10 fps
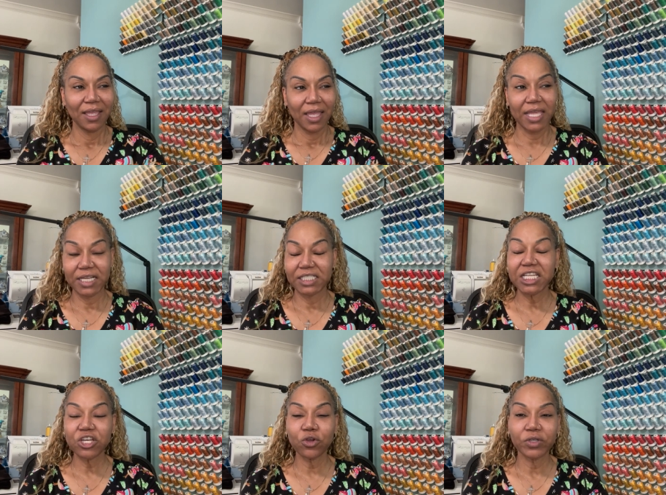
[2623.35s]
And it
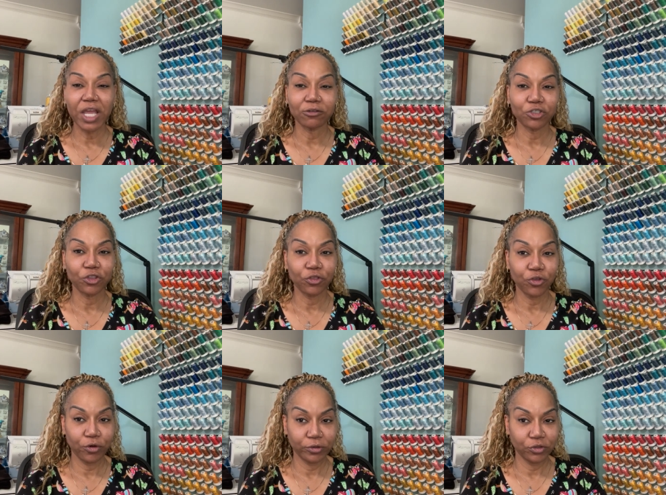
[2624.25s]
didn't go down to the
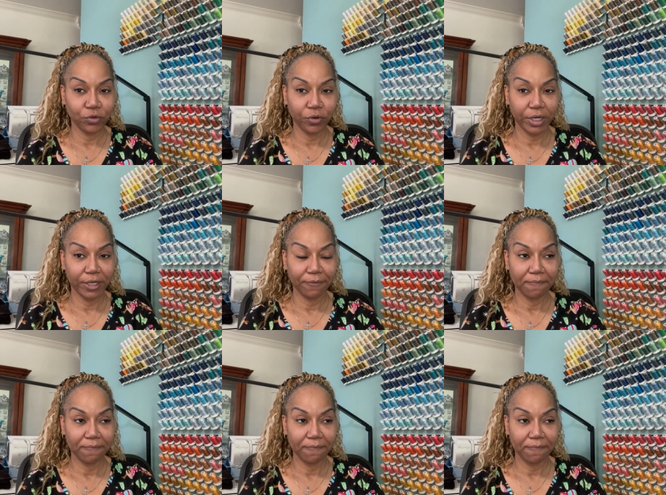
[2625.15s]
3rd story.